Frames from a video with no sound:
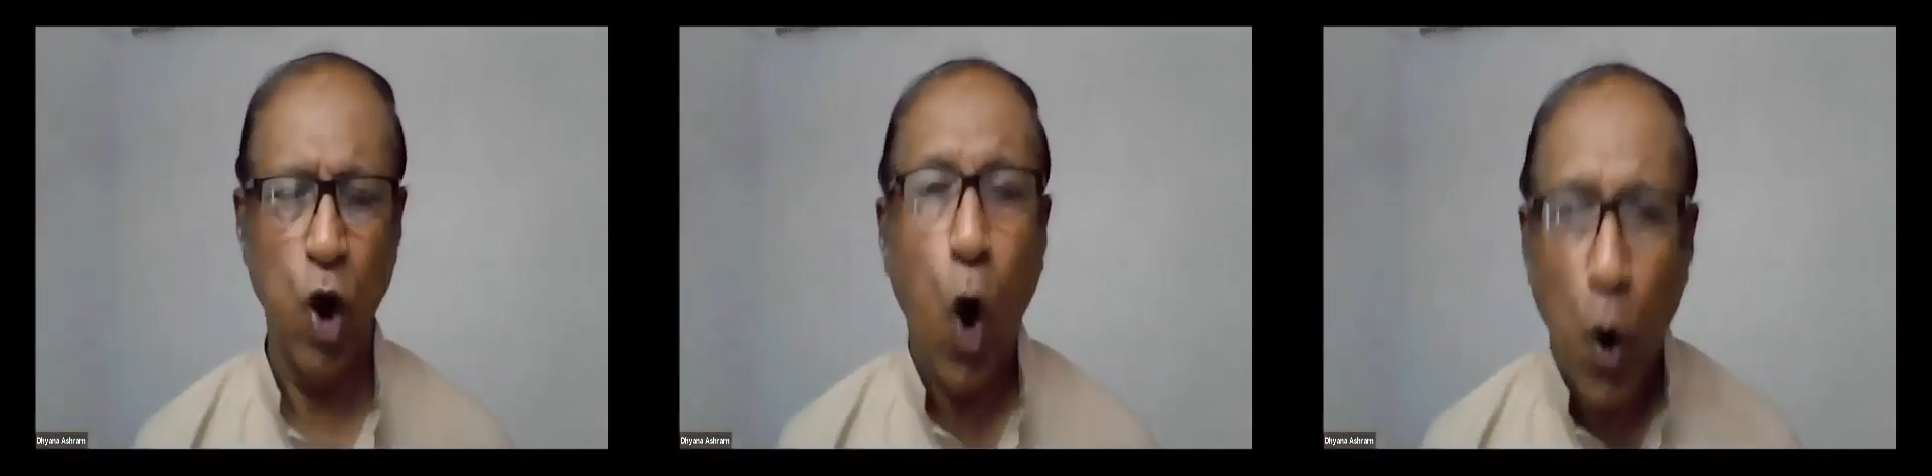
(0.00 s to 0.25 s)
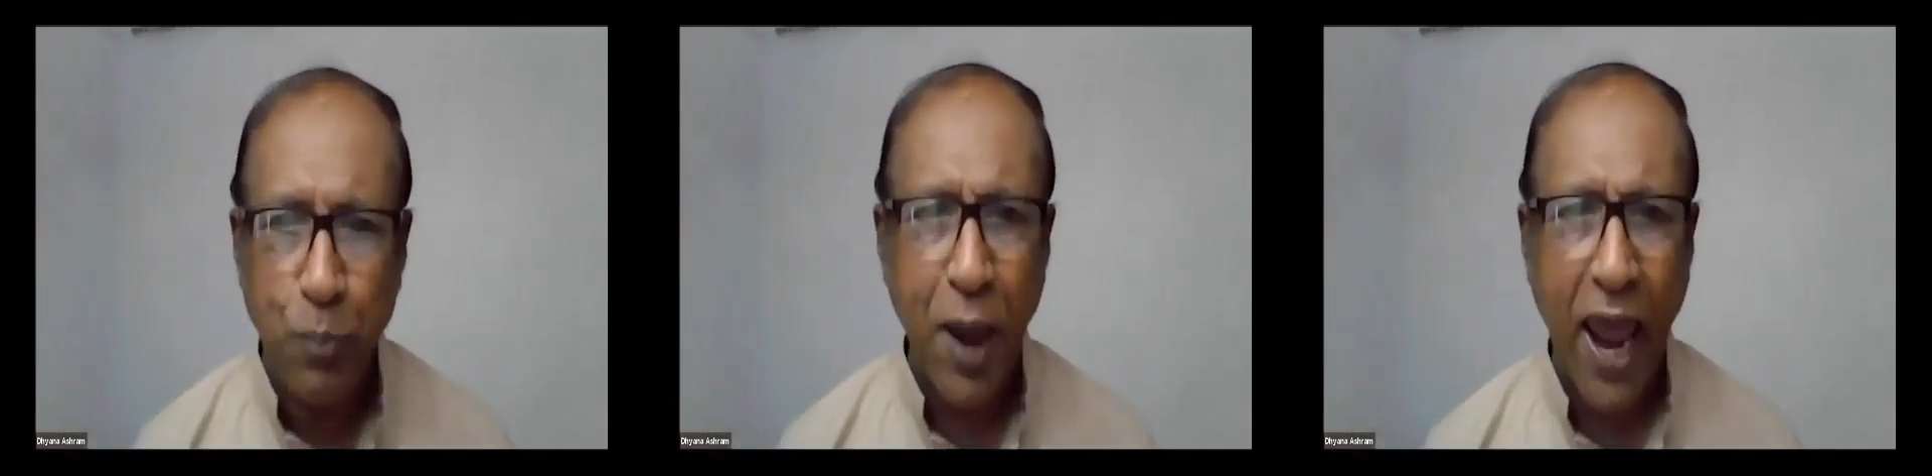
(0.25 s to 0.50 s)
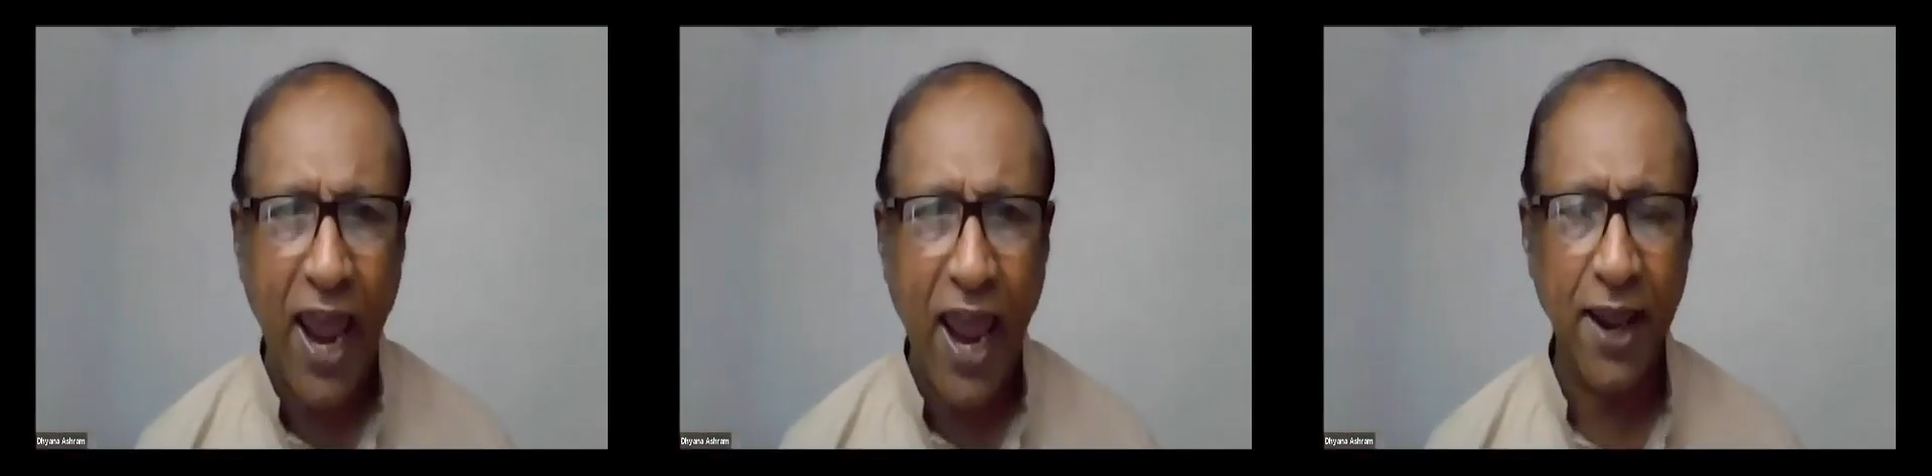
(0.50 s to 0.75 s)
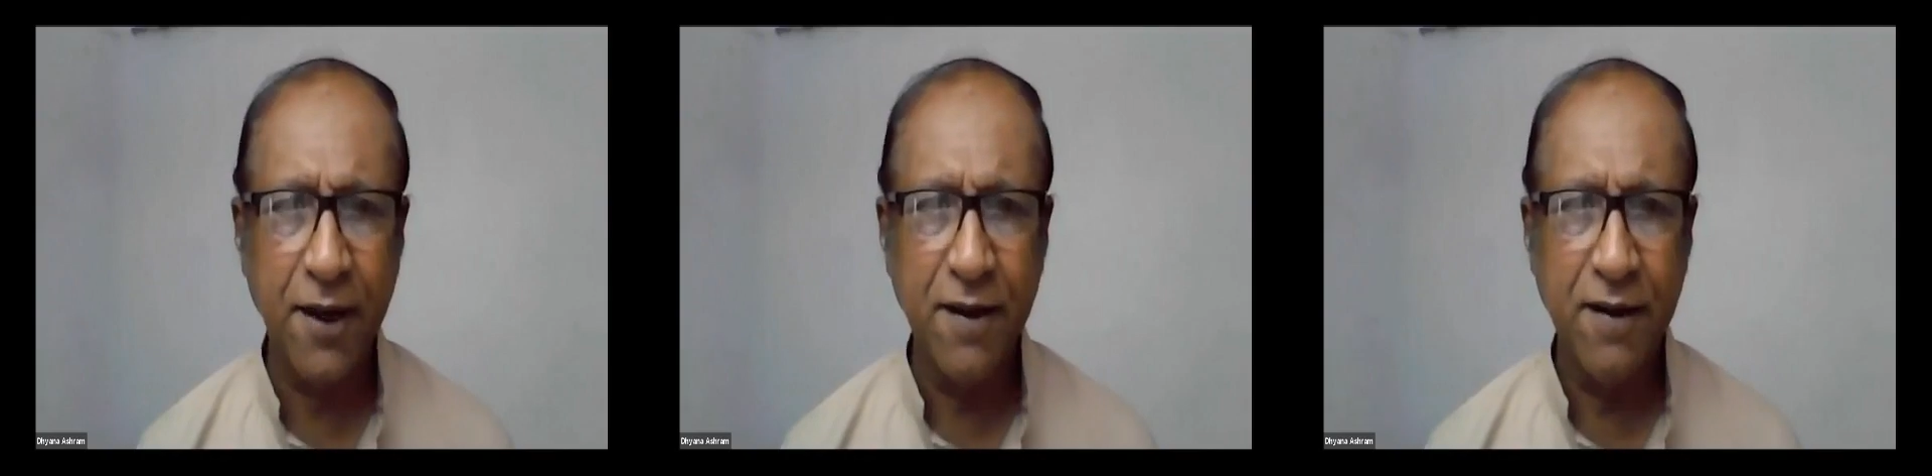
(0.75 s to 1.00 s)

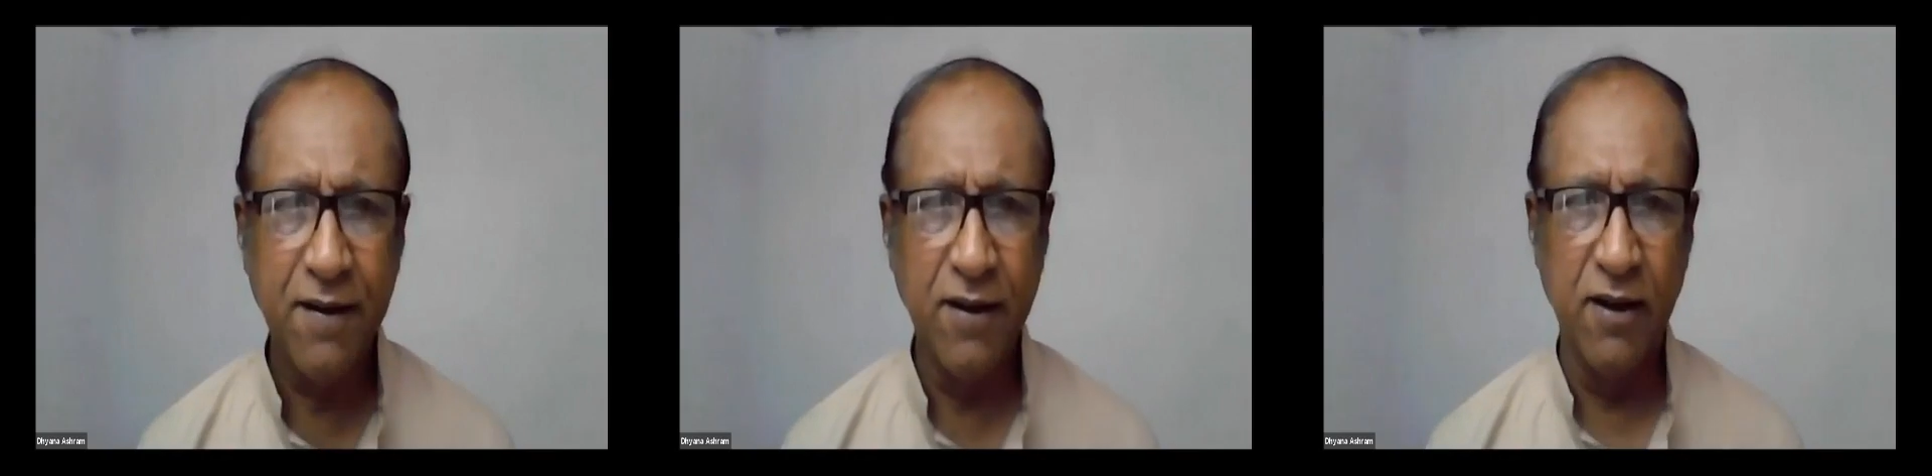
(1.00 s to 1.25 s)
Obey